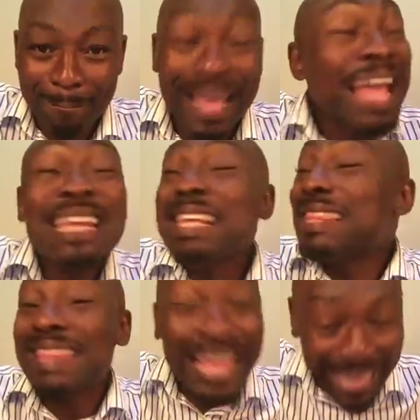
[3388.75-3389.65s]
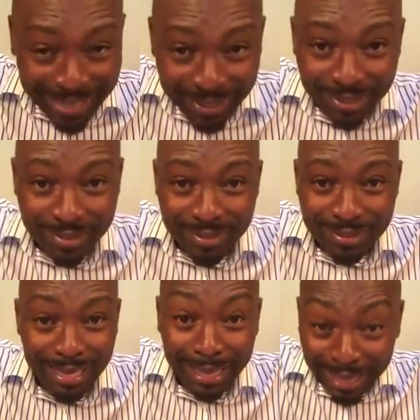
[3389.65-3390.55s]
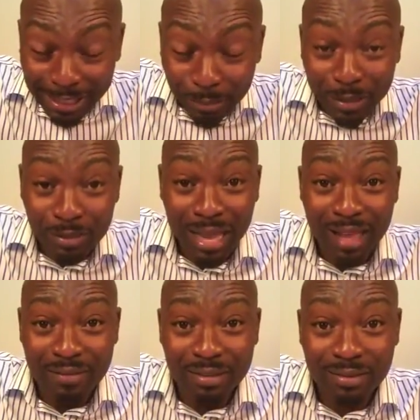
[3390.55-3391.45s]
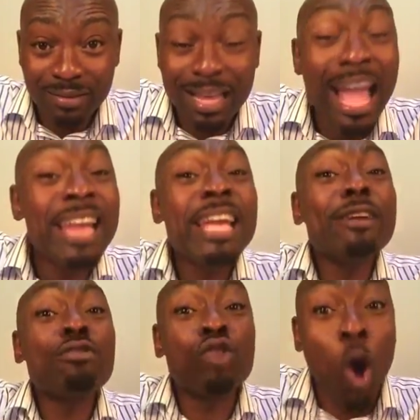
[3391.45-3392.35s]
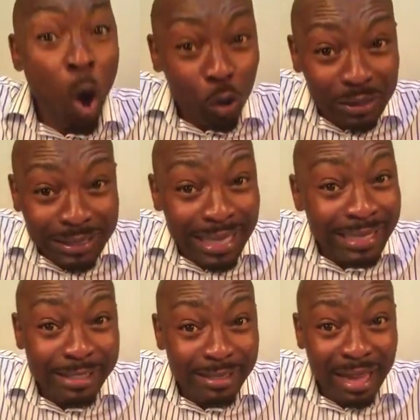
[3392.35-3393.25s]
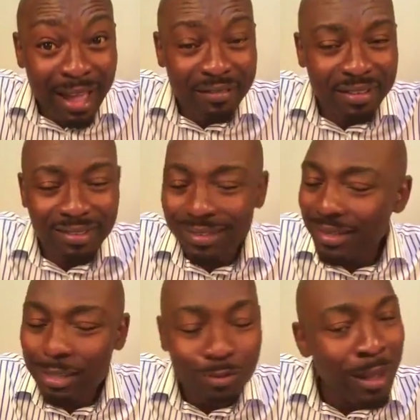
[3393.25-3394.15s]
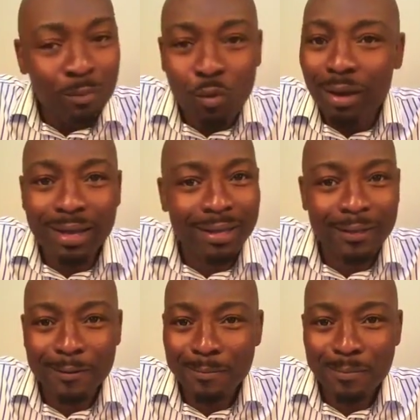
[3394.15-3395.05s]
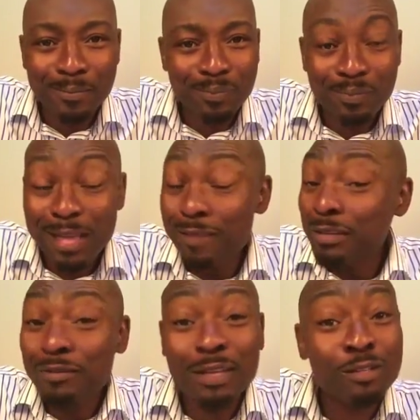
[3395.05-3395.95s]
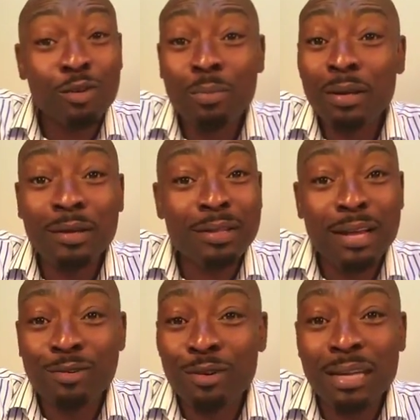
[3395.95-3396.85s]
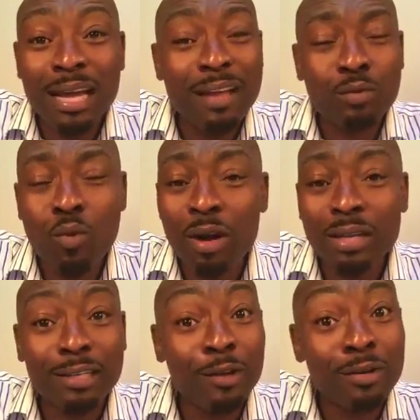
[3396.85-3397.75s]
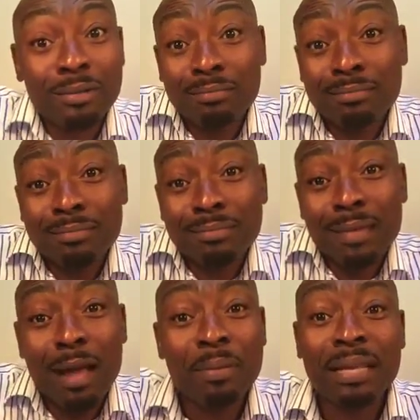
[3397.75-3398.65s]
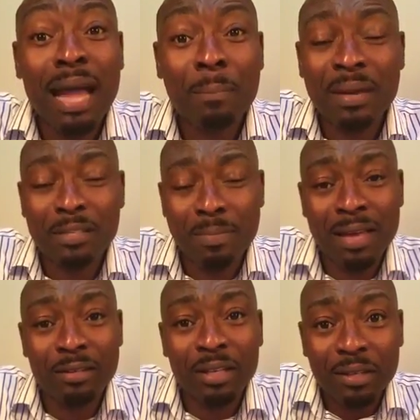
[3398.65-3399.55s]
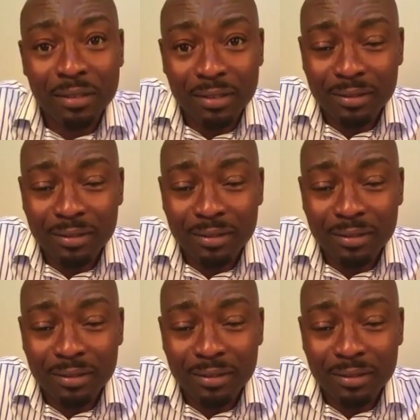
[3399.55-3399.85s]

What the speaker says: Anything that gets me to heaven, any road that leads to heaven, that's where I'm walking. Even if there's nobody on that road, I have to walk it alone. I'll be the happiest man on earth.